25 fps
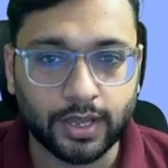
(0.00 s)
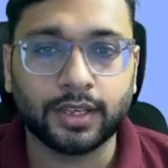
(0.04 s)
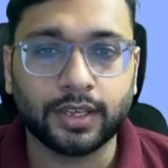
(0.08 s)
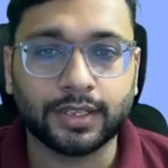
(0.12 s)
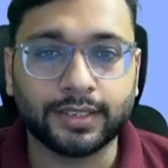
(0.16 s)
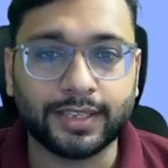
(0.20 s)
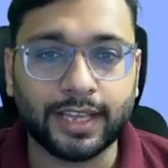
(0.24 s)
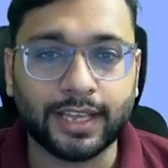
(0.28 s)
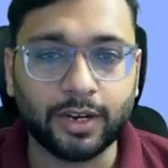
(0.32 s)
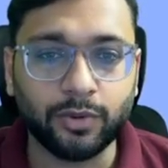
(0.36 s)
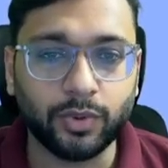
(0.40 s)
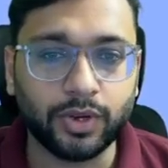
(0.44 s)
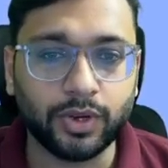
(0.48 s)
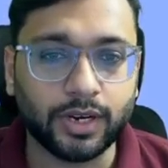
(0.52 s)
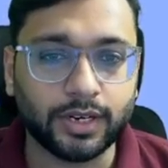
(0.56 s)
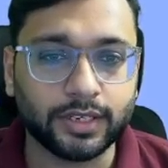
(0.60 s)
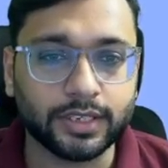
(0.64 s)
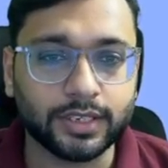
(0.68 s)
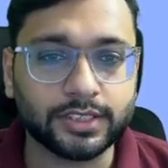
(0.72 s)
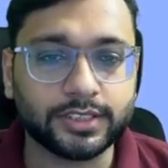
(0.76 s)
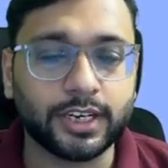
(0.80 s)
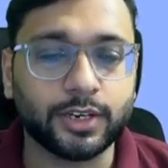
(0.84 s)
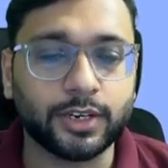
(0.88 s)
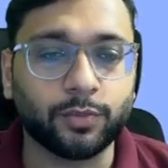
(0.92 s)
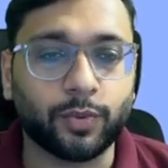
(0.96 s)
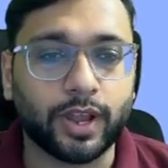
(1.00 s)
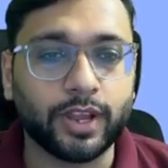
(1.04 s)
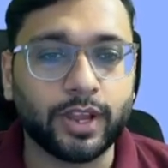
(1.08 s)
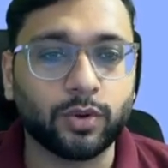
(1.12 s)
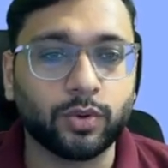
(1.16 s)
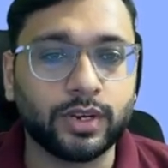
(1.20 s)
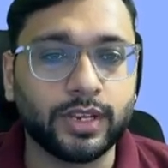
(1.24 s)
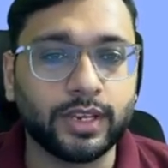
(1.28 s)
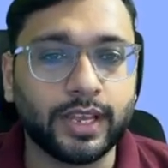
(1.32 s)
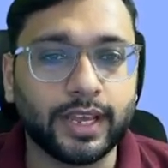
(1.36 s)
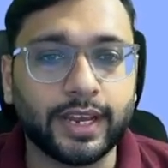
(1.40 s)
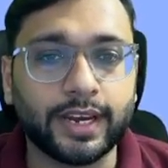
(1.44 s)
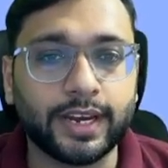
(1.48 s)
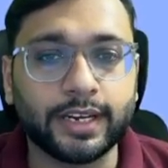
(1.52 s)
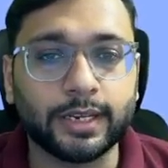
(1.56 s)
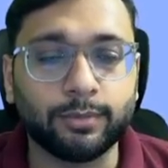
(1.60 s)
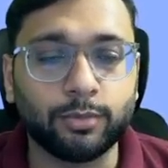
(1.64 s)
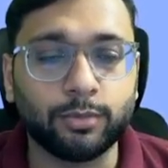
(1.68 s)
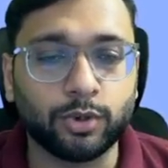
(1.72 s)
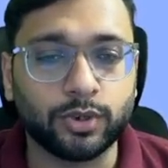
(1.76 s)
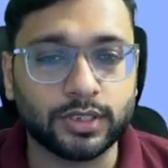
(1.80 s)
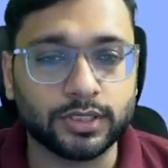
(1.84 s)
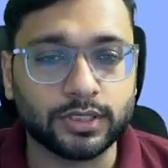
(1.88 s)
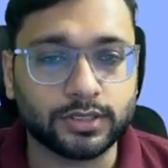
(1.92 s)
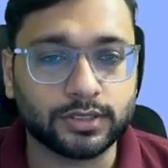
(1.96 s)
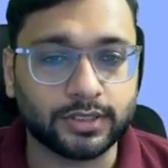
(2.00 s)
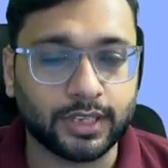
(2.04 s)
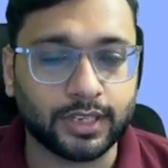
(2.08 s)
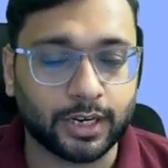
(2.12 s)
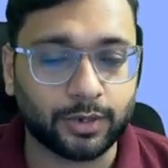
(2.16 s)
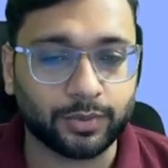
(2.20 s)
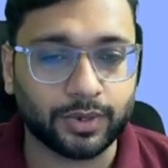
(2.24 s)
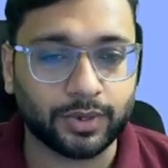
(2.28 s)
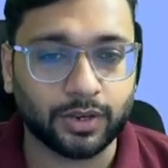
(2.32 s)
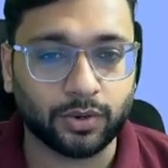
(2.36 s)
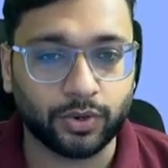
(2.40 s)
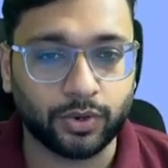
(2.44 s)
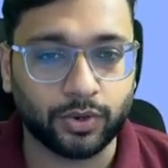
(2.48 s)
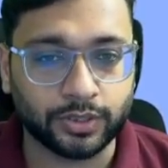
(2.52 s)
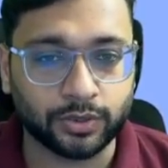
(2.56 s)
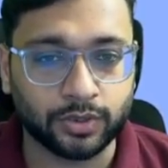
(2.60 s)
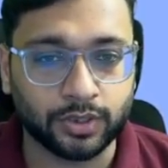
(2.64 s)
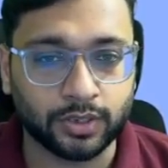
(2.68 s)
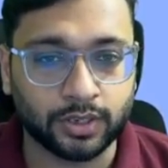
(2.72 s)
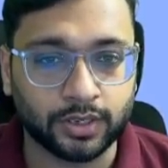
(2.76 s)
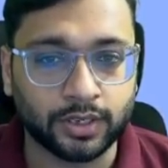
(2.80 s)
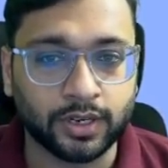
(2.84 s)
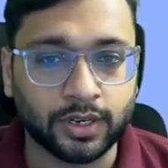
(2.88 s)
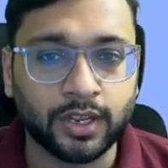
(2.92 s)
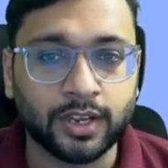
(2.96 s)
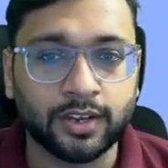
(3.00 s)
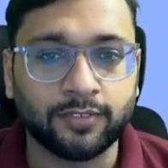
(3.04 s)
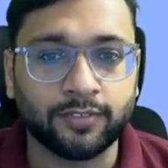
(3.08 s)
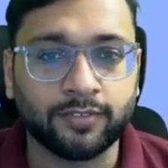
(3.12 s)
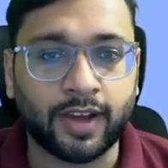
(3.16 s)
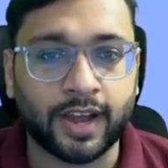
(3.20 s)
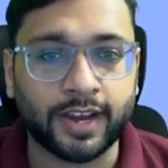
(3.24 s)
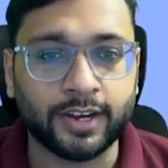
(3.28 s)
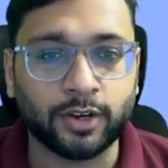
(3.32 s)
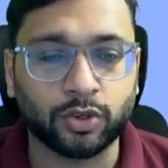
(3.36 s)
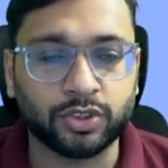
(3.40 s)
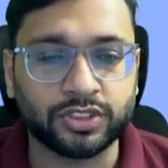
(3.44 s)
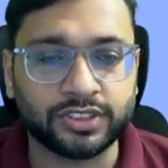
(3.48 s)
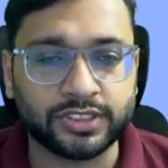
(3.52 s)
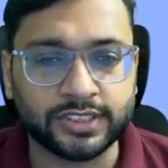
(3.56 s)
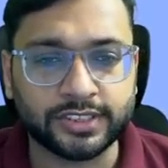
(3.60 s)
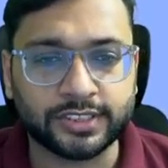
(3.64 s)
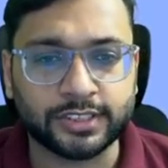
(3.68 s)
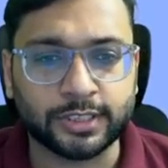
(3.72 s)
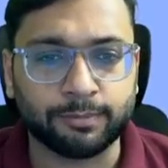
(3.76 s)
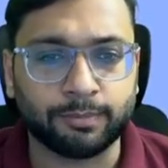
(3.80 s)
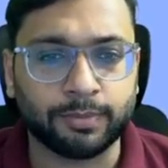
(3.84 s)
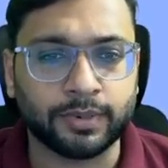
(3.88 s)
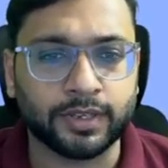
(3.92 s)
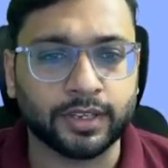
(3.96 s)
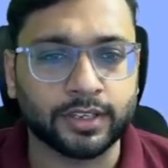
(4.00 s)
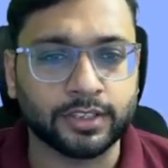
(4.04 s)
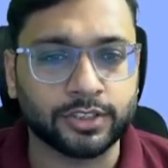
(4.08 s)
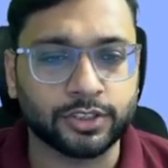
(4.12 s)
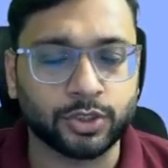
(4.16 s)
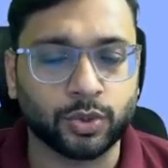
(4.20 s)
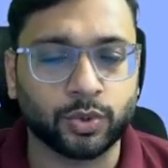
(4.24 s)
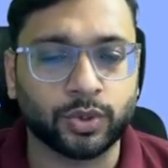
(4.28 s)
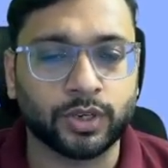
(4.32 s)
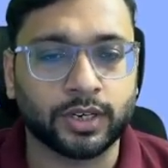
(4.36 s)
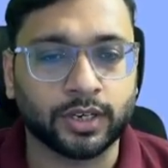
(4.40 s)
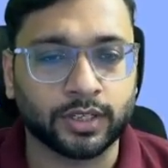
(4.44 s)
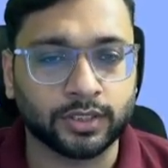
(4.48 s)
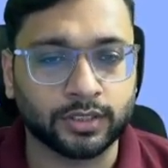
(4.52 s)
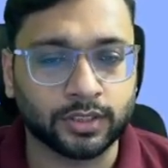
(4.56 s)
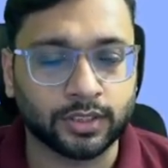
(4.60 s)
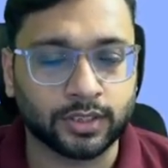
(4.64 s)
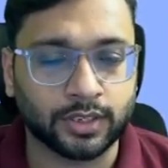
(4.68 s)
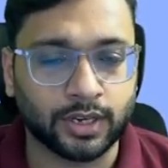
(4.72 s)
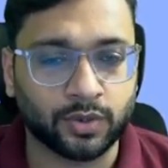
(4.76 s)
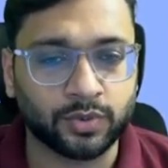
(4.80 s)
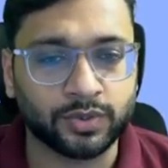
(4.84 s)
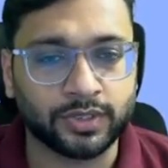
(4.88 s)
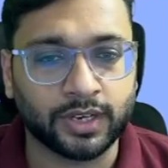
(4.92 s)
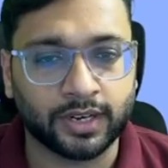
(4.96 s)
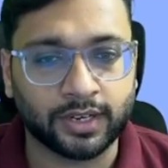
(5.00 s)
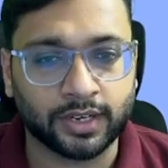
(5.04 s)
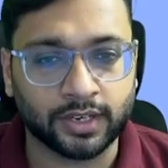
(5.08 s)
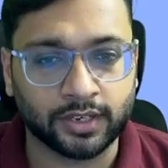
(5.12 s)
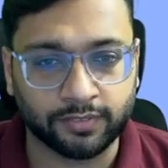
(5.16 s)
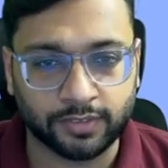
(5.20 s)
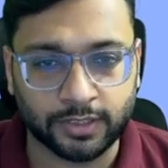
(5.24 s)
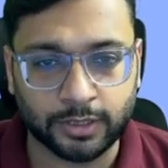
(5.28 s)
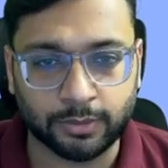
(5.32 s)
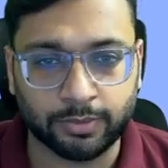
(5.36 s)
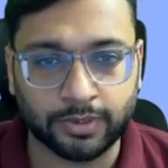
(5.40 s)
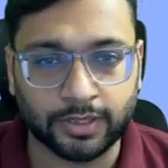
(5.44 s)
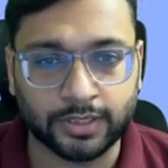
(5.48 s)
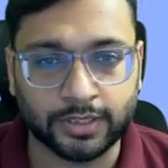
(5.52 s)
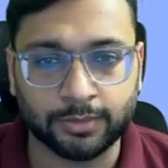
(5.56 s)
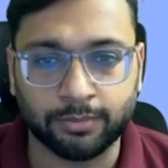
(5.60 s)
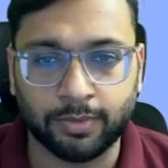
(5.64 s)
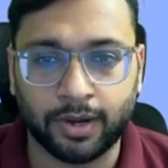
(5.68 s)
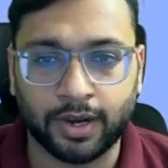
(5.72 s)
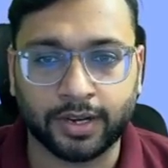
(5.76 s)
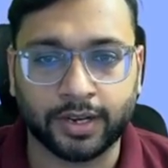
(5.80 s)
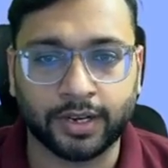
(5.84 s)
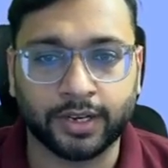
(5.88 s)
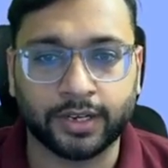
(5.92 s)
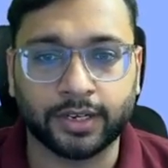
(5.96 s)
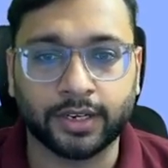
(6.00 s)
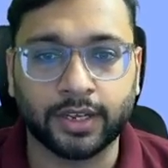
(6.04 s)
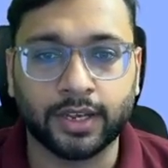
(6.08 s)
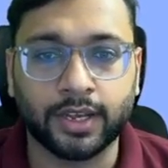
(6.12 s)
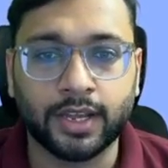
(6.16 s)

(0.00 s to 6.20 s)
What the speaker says: Then we'll understand why only AWS that we are going to learn. Why not GCP, Azure and other clouds that are available in the market.